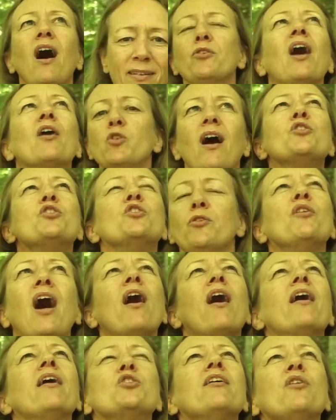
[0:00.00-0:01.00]
how should
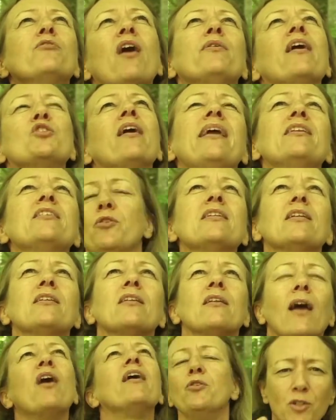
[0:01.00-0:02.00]
I create it
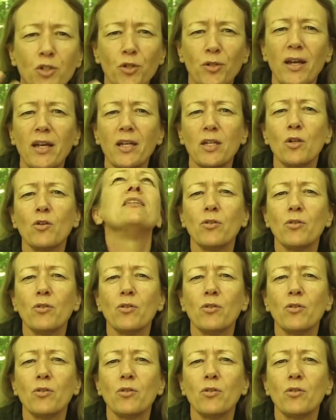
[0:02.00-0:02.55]
and how should I